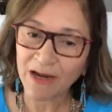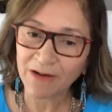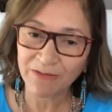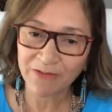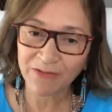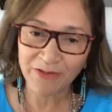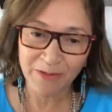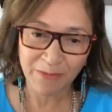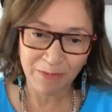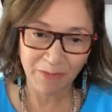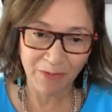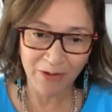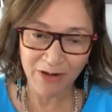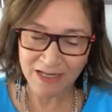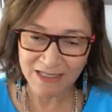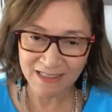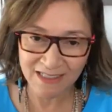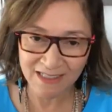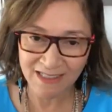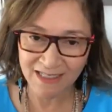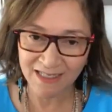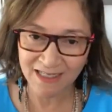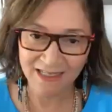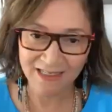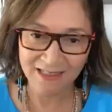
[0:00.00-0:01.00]
for the
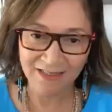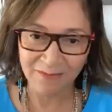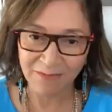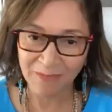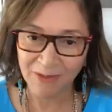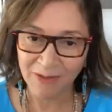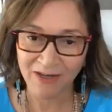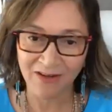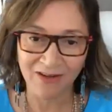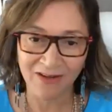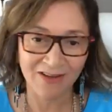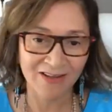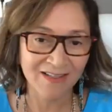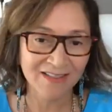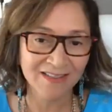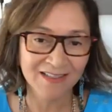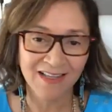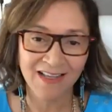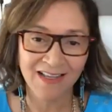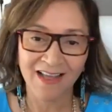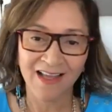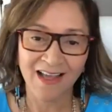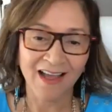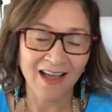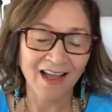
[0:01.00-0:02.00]
president, because
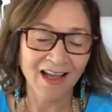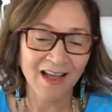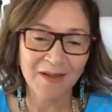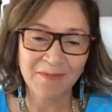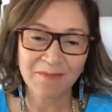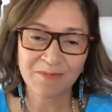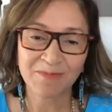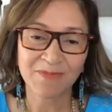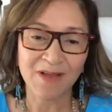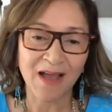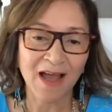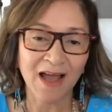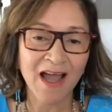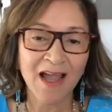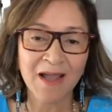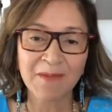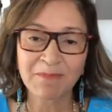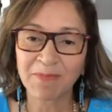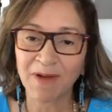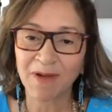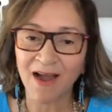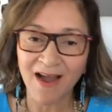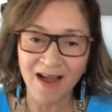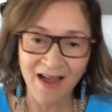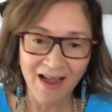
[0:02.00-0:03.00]
I'm, I'm
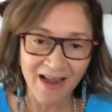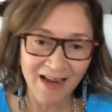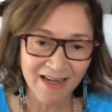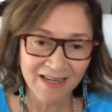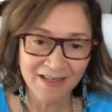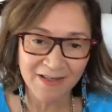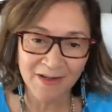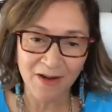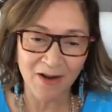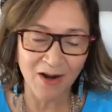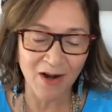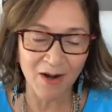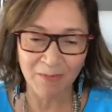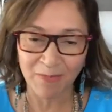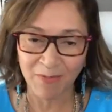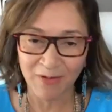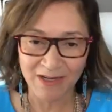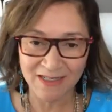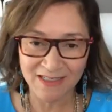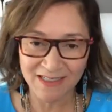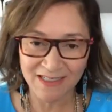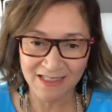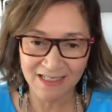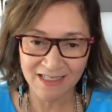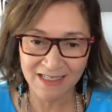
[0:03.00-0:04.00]
behind our
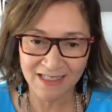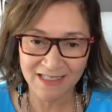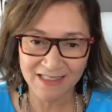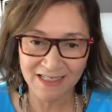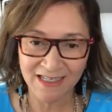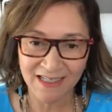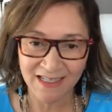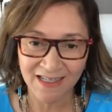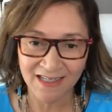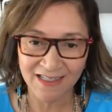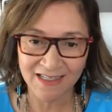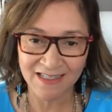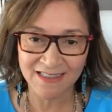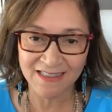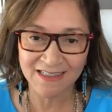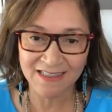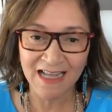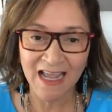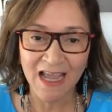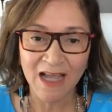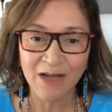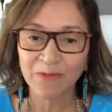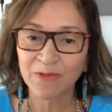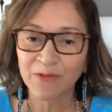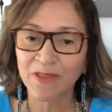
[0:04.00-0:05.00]
president and
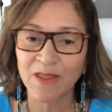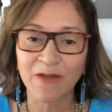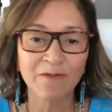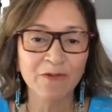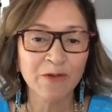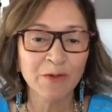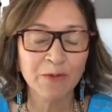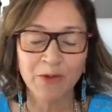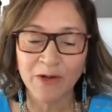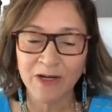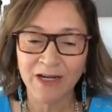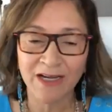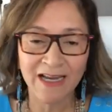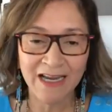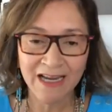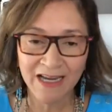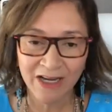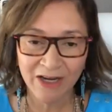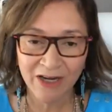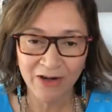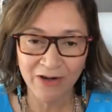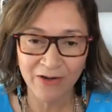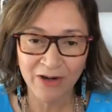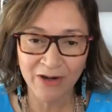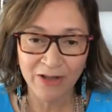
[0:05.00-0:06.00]
stand with everyone
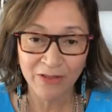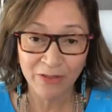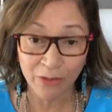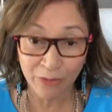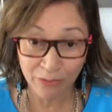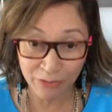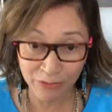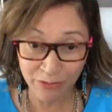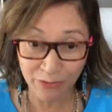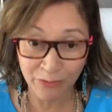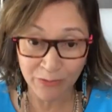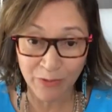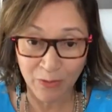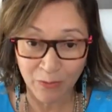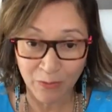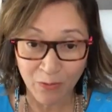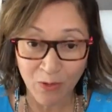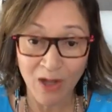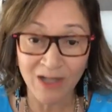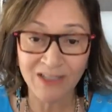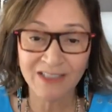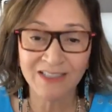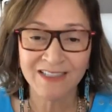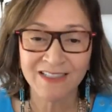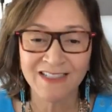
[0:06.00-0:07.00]
here and those who will
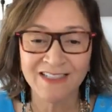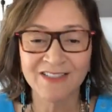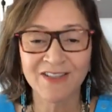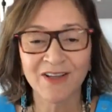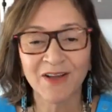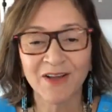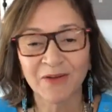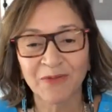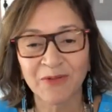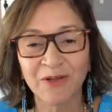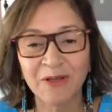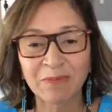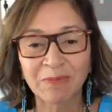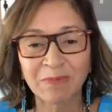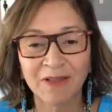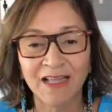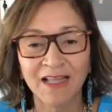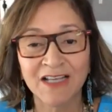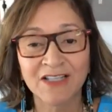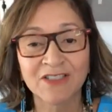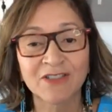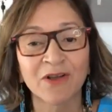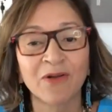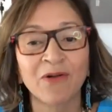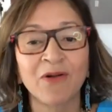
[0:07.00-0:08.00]
watch this on
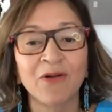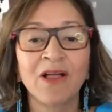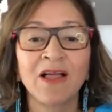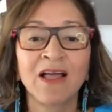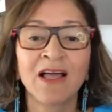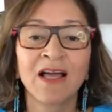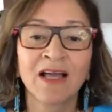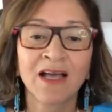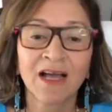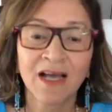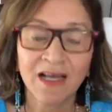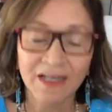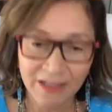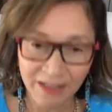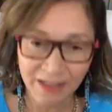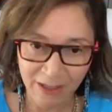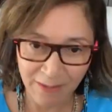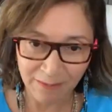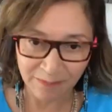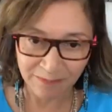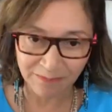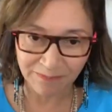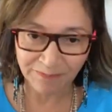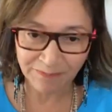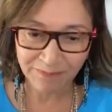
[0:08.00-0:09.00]
replay. So,
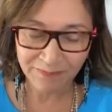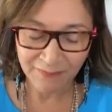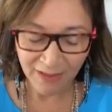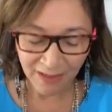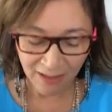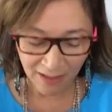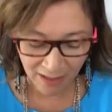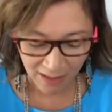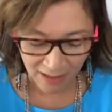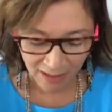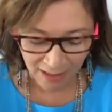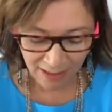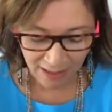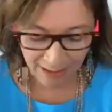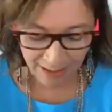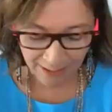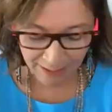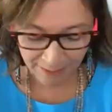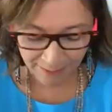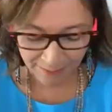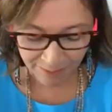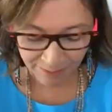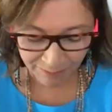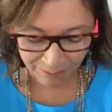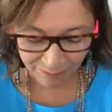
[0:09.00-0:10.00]
Hanagam.
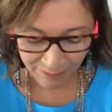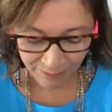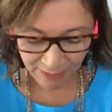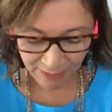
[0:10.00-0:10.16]
Um,